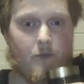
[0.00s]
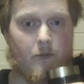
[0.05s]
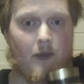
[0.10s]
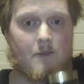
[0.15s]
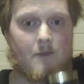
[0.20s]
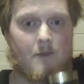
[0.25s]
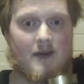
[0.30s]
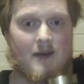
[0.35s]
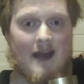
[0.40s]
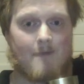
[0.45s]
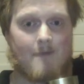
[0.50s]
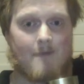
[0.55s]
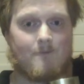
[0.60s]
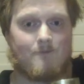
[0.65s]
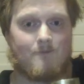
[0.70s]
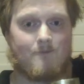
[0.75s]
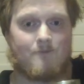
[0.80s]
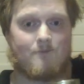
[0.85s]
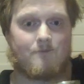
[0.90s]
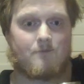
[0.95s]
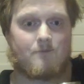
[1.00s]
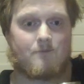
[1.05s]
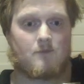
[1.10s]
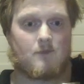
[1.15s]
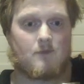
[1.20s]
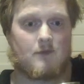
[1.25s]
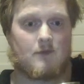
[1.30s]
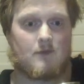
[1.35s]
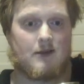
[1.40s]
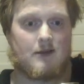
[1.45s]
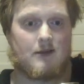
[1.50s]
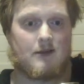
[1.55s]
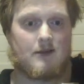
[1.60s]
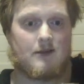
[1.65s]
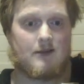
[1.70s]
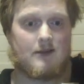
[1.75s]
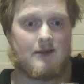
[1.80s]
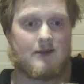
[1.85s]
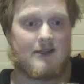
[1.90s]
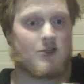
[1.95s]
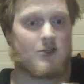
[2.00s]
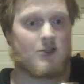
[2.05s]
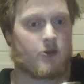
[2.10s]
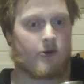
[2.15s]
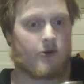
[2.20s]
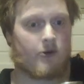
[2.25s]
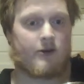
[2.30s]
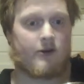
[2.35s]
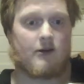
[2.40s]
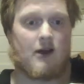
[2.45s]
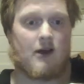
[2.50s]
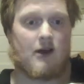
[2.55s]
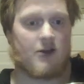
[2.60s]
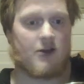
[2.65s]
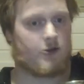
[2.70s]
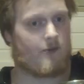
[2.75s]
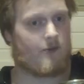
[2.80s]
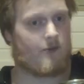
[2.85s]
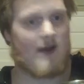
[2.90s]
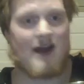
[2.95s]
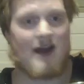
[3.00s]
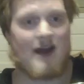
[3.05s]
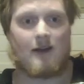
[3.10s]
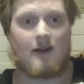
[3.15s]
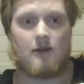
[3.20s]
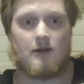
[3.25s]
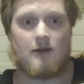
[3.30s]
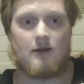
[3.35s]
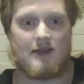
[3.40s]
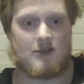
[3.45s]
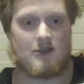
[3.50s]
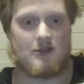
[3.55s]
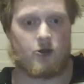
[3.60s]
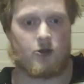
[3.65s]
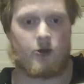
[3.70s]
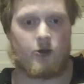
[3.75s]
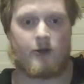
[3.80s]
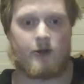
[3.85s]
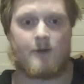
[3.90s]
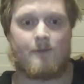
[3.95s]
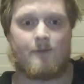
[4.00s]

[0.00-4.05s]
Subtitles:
But yeah. He took, I took back, he took.